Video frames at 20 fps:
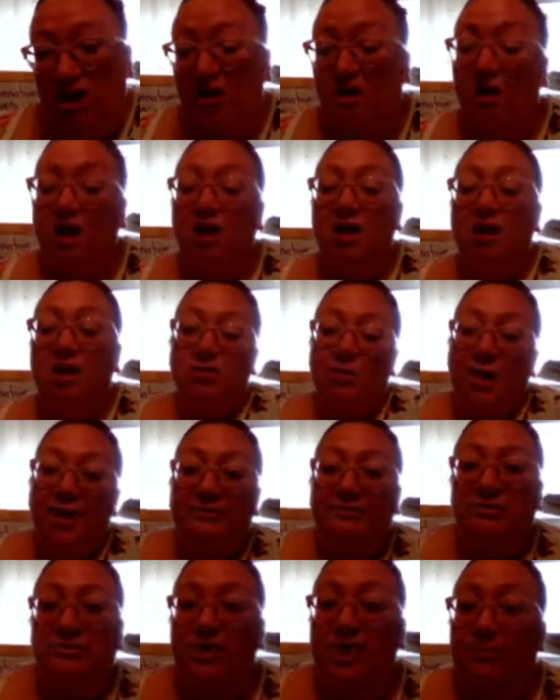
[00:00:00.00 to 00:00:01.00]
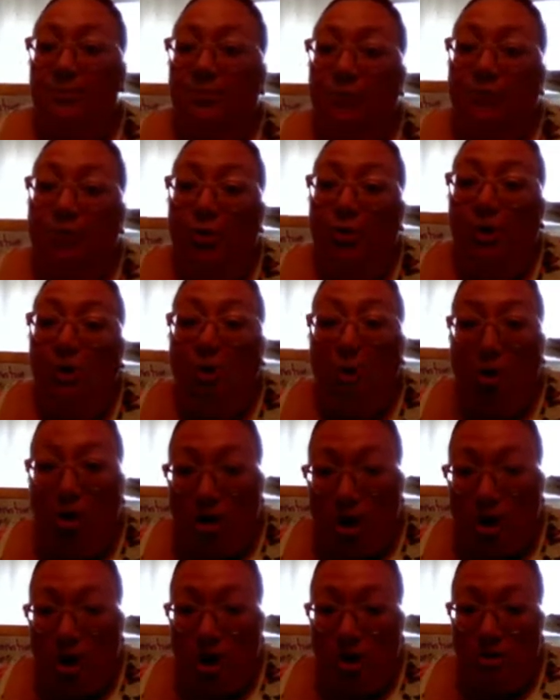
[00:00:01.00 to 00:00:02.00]
So I would say before
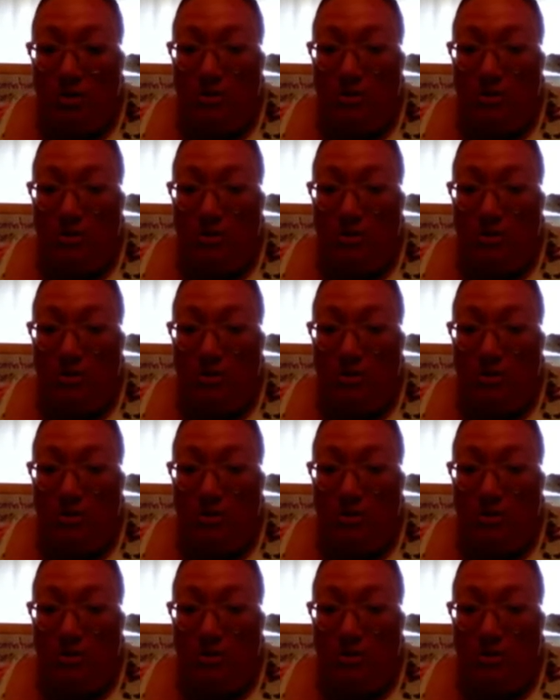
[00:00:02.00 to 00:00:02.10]
cars